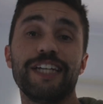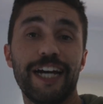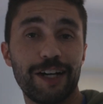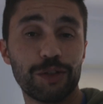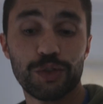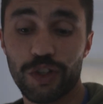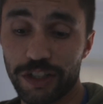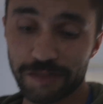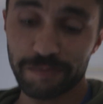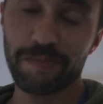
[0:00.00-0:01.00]
Yeah, I was wrong.
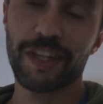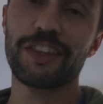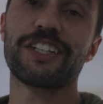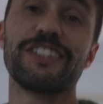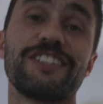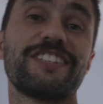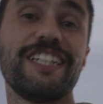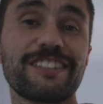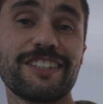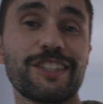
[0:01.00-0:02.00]
The
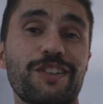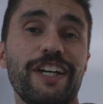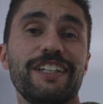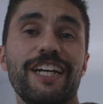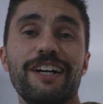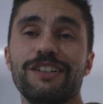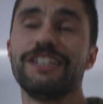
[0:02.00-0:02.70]
consensus right now